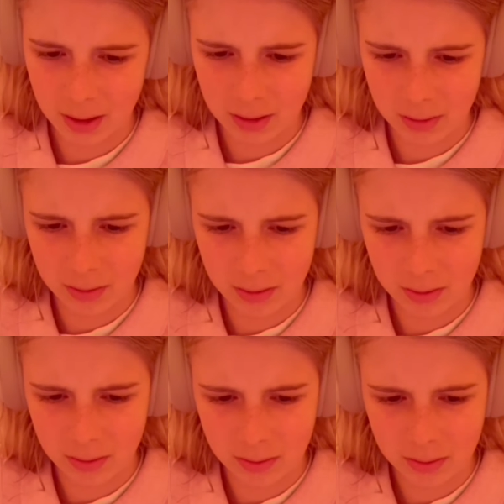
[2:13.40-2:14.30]
I don't
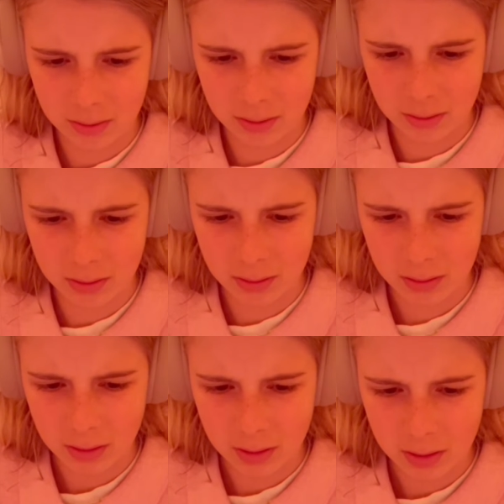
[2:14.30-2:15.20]
know.
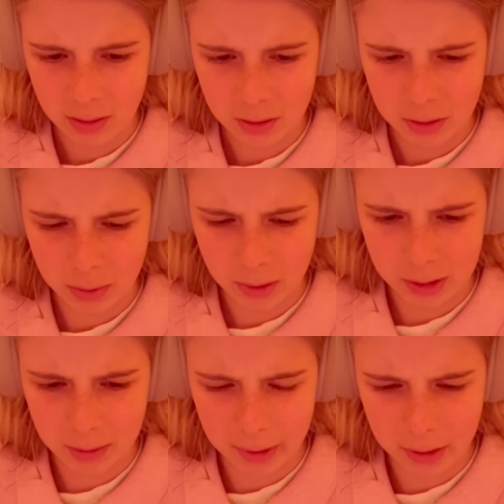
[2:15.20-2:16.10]

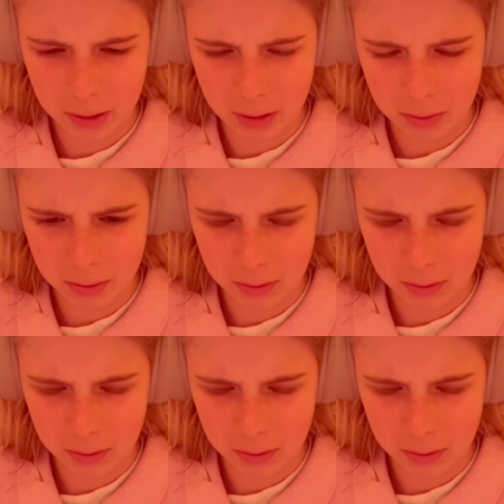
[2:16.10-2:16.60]
Directed by no.